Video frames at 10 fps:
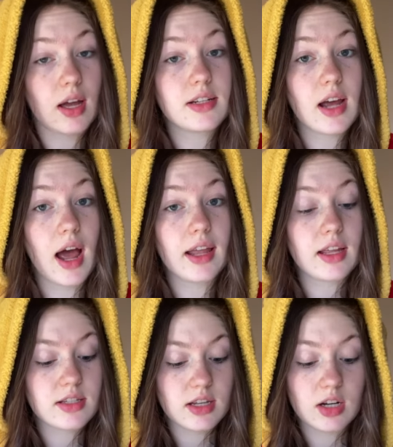a
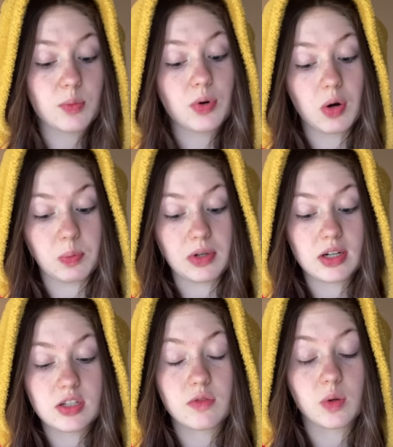diet
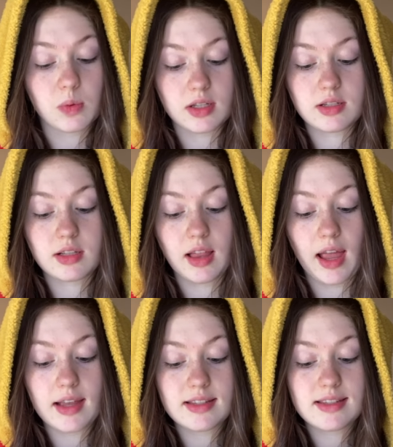inappropriate for one's
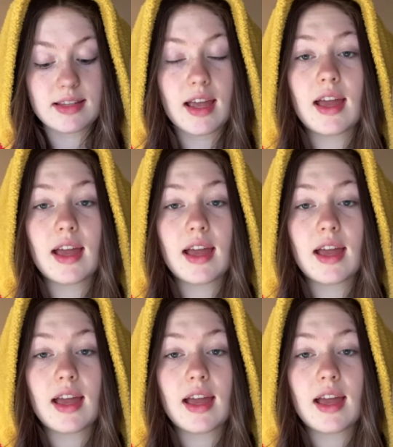class.